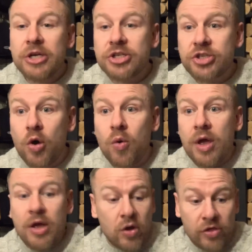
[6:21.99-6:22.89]
So,
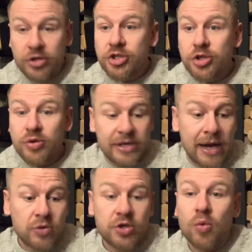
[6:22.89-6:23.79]
the student
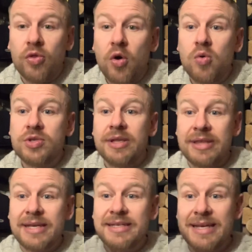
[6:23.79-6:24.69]
now. So those,
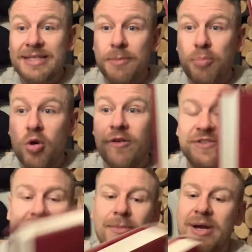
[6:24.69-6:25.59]
this is the Book of
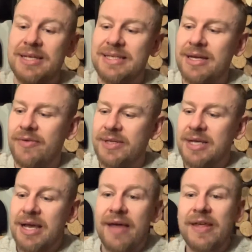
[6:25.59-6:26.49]
Samurai series,
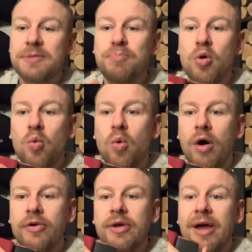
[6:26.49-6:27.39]
and that's book
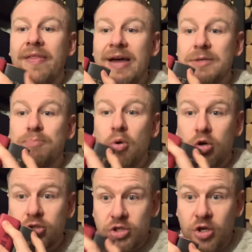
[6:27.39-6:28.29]
one, and that's
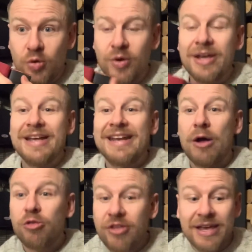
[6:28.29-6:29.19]
book two.
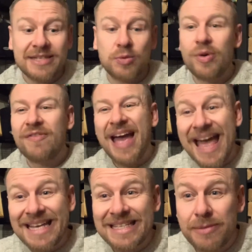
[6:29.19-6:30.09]
Now this, we've
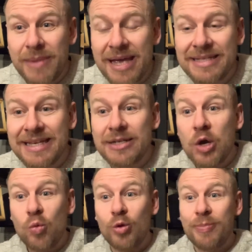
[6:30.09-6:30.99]
estimated,
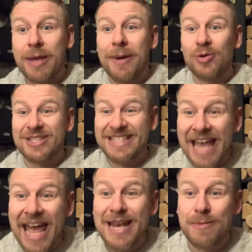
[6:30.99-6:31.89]
will be about
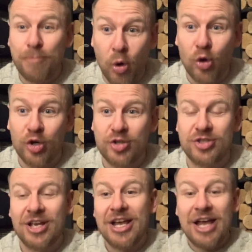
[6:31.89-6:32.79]
10
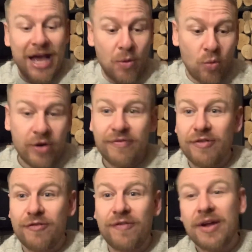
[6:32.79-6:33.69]
books. And one of
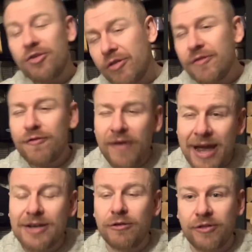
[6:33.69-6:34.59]
the, not the
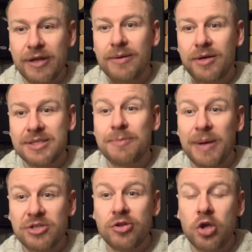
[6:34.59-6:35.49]
final thing, because
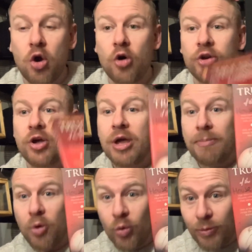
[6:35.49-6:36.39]
depends on the order,
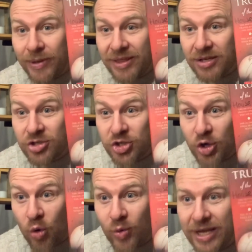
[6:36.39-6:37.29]
but will be this
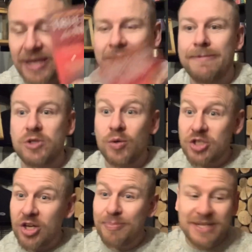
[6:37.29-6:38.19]
Shonen So it's
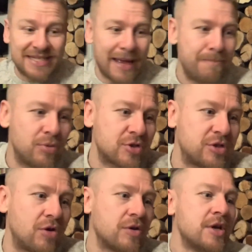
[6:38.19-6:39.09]
going to be 10 books
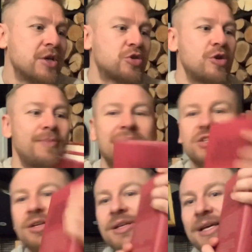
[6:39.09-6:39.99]
long. So
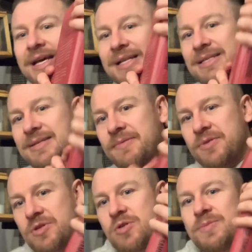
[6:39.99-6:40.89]
imagine, it's,
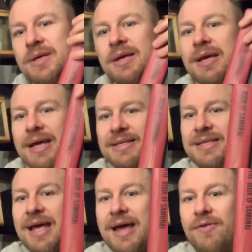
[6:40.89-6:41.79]
excuse me, it's
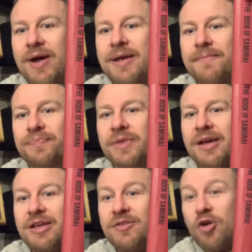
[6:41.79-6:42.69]
there, right?
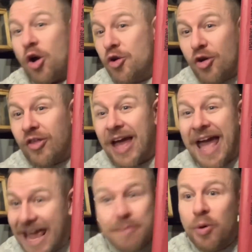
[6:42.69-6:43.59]
You've got another
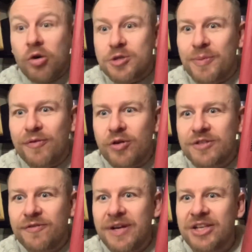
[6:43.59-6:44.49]
eight books before it's
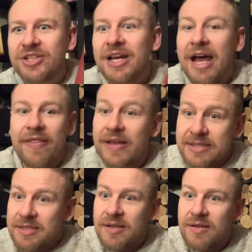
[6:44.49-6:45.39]
finished, and
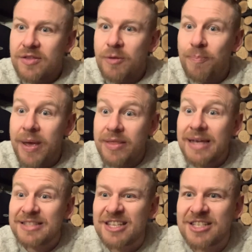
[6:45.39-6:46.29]
that's the bit
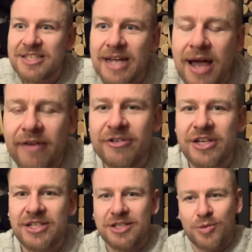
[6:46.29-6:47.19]
that's the start of
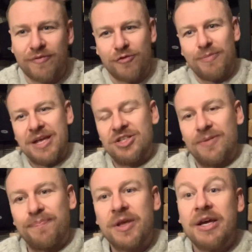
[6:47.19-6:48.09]
ninjutsu
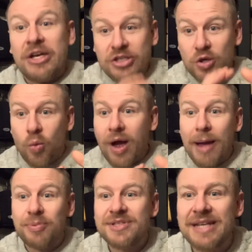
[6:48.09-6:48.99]
information. So what
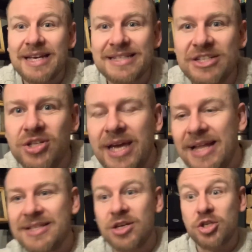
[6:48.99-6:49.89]
happens next is you get
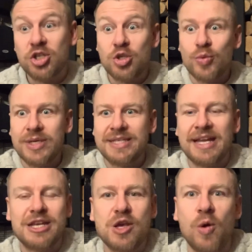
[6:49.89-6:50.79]
into
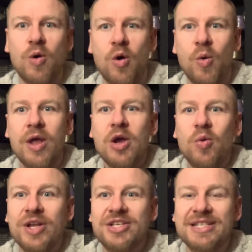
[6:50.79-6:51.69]
Suisen Yoho,
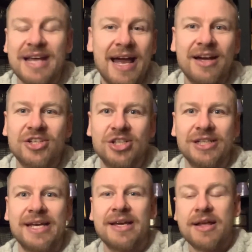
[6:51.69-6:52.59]
which is
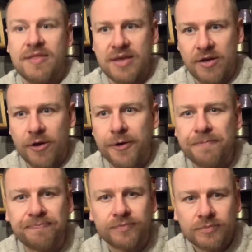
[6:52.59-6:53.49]
actually the
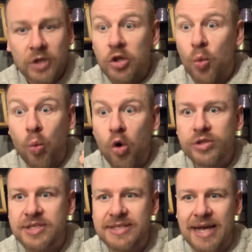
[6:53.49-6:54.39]
um, the
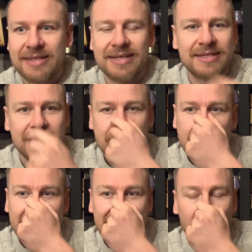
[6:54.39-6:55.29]
water tactics.
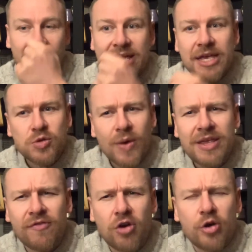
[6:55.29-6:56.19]
Now here's where
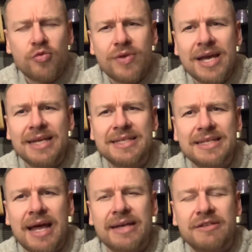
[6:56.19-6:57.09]
you've got to really
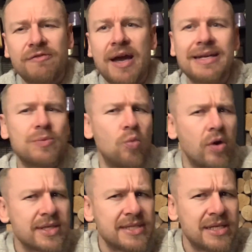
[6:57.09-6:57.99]
start dividing
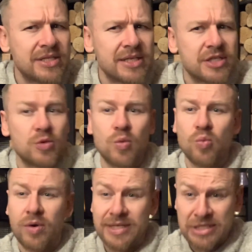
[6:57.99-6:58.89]
what is ninjutsu and
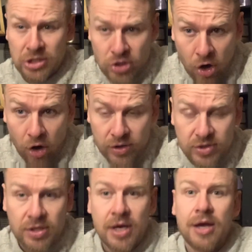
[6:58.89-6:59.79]
what is
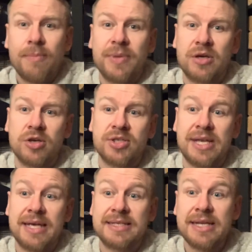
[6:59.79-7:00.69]
not, because
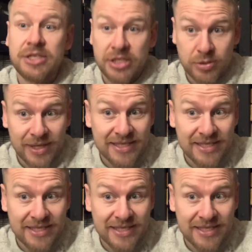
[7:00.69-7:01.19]
there's ninjutsu. I